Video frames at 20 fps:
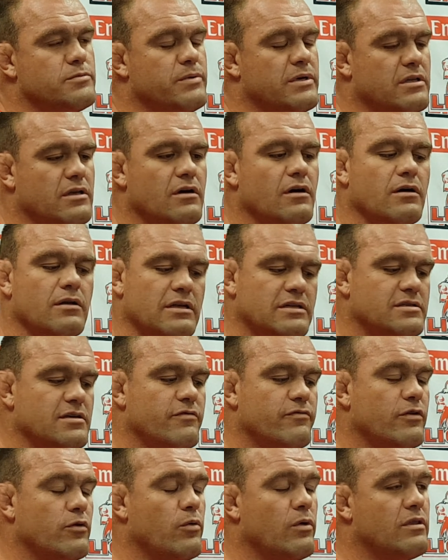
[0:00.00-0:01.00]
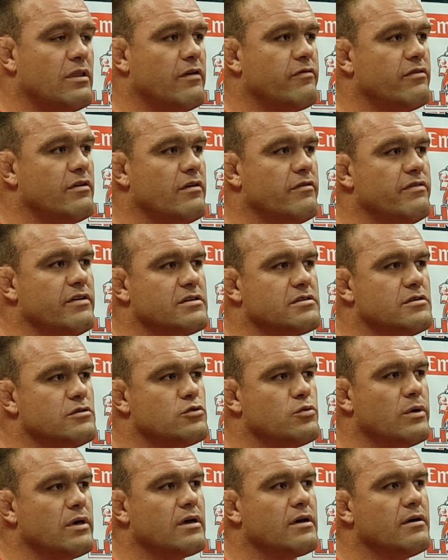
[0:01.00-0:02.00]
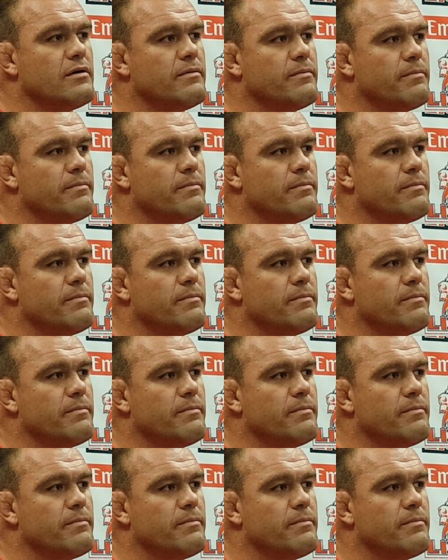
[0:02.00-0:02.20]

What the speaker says: But yeah, that's something we definitely fixed this week.